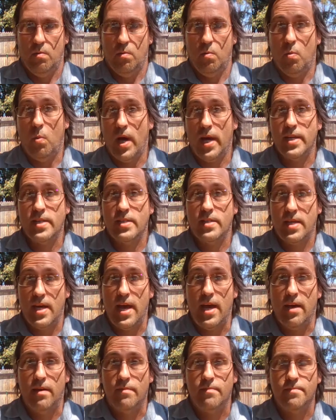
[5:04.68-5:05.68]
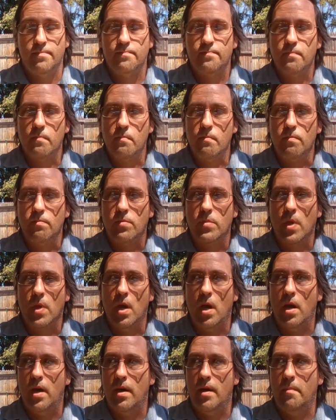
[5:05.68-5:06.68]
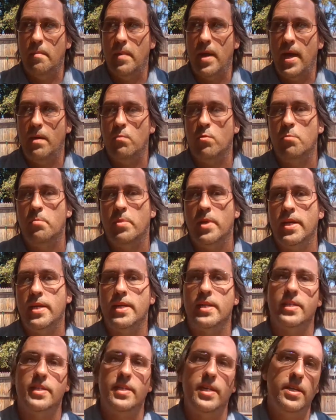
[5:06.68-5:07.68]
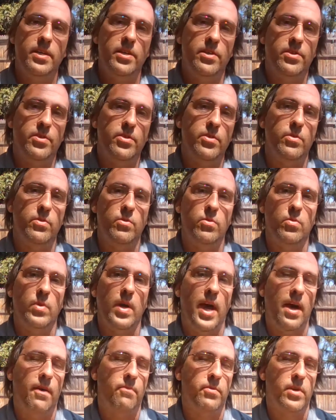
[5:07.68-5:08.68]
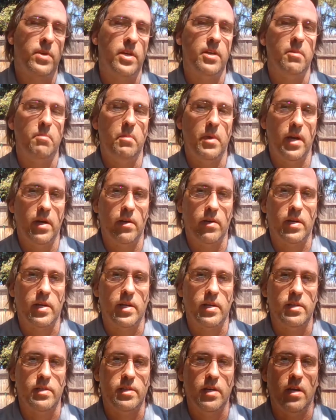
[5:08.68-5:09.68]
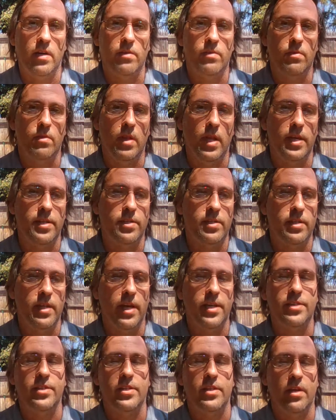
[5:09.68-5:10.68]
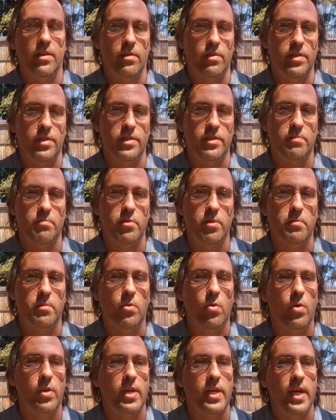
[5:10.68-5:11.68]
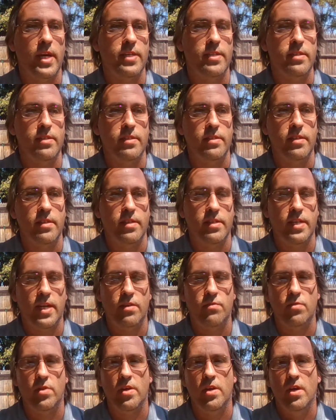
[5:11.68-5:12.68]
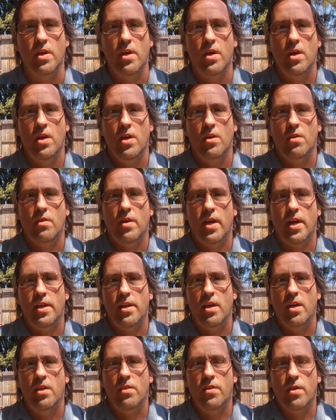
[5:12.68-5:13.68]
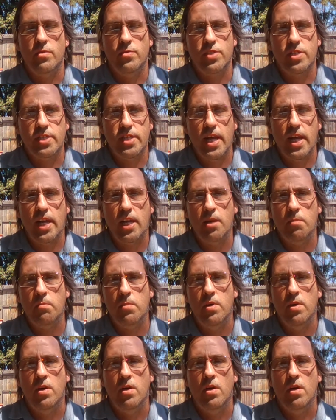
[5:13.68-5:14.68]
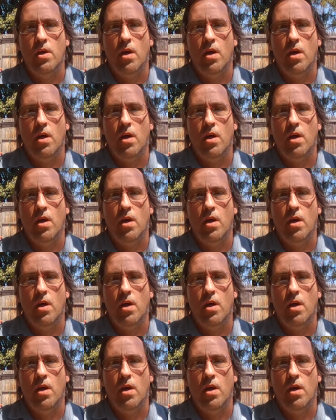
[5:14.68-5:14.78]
whites have and were being extended to African Americans under the legislation, under these Supreme Court cases, etc., right? Those same